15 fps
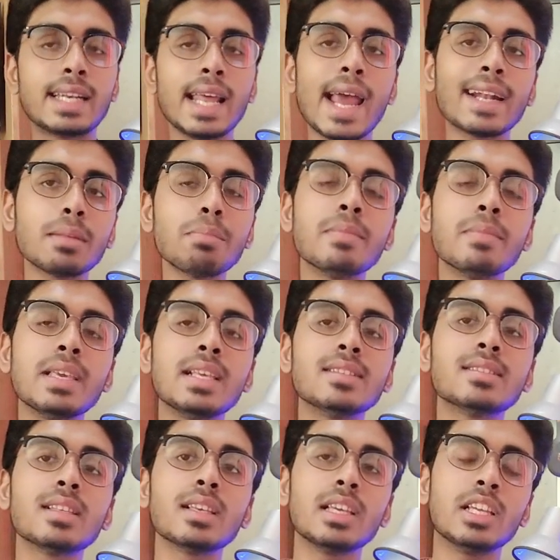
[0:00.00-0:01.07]
That
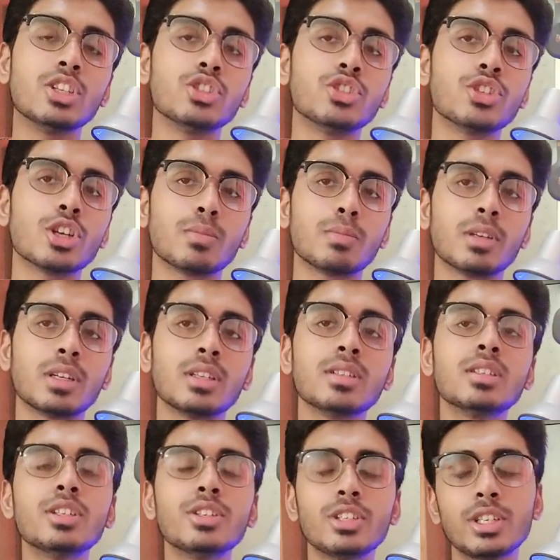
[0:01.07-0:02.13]
means in German
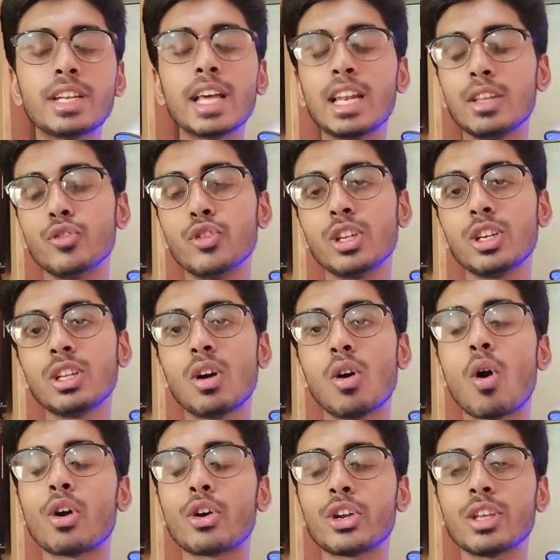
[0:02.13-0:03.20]
television
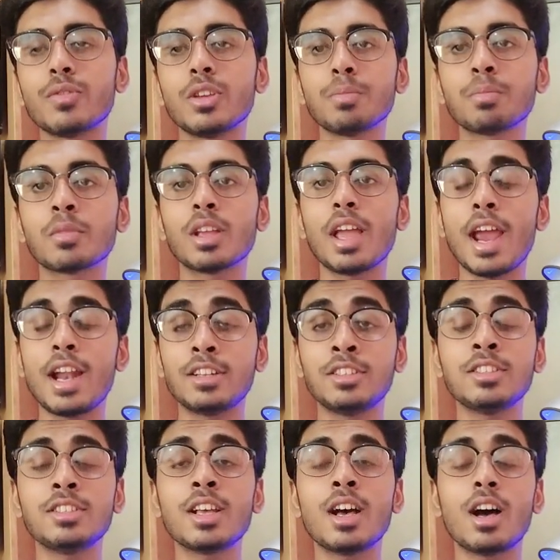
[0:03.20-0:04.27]
or TV, and
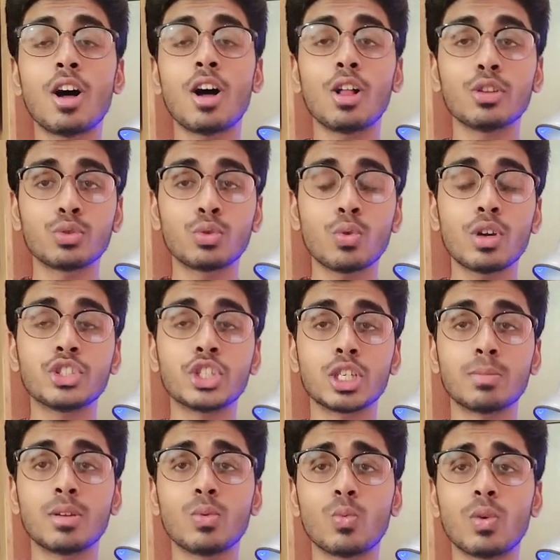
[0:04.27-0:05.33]
this is also a
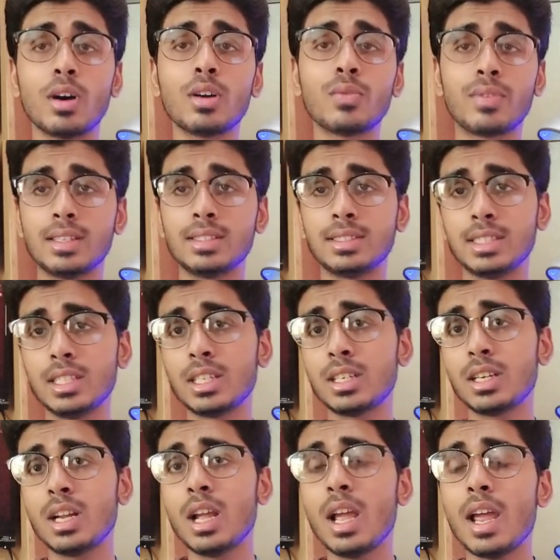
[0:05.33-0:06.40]
German word
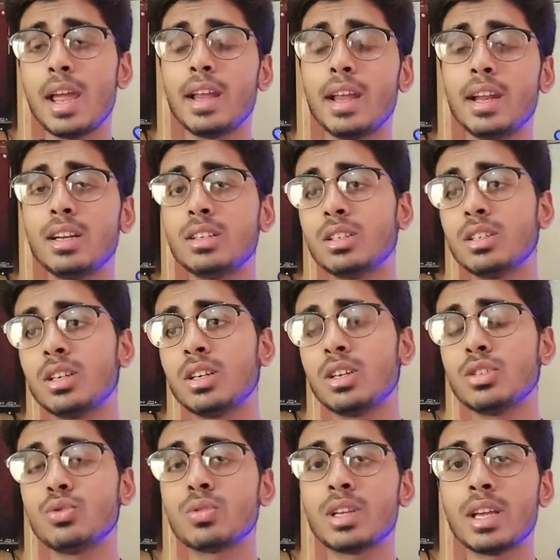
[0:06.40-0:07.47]
Fernseher. And
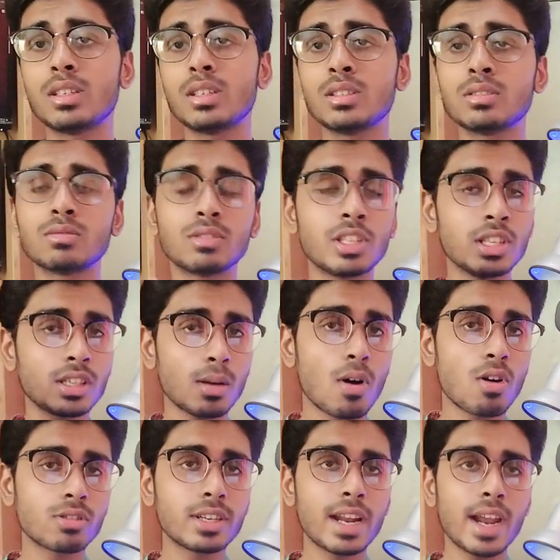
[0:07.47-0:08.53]
you can think
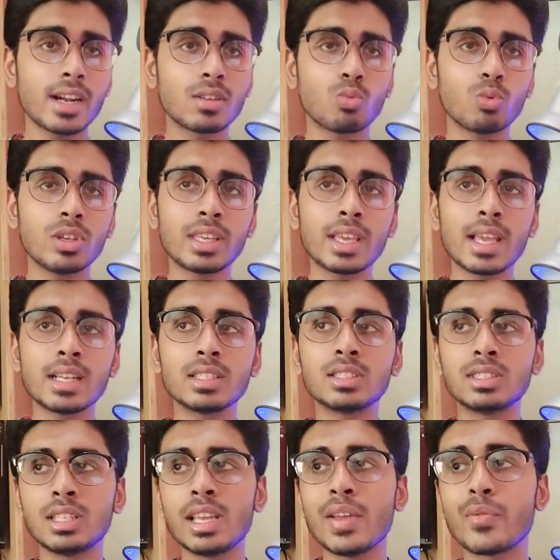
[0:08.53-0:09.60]
about that. We can
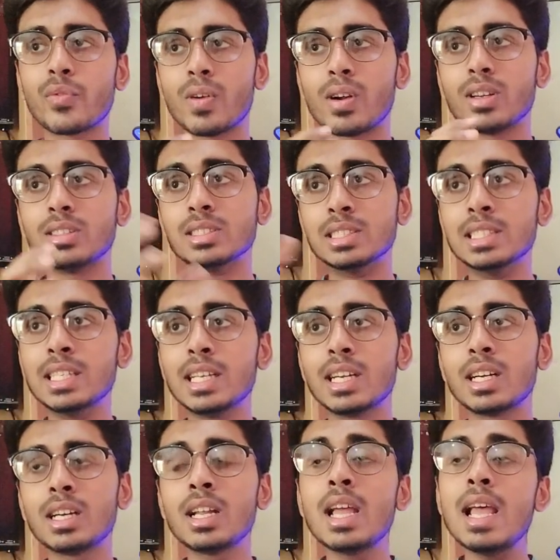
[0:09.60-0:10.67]
say
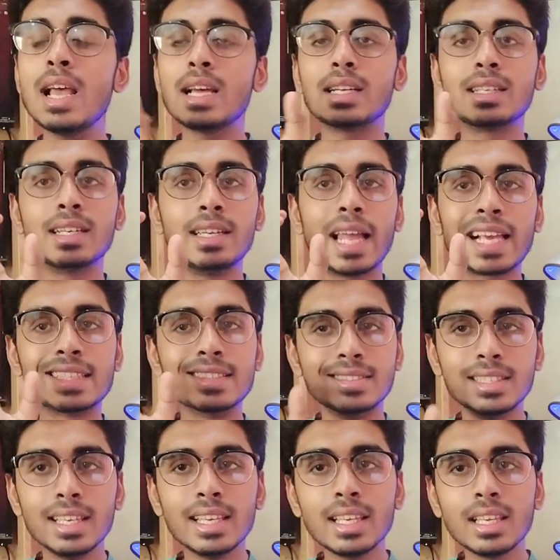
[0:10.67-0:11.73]
Fernseher like
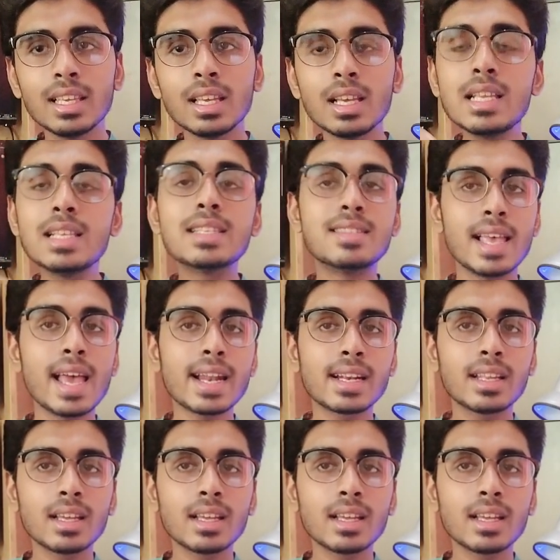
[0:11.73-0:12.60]
Z, Z,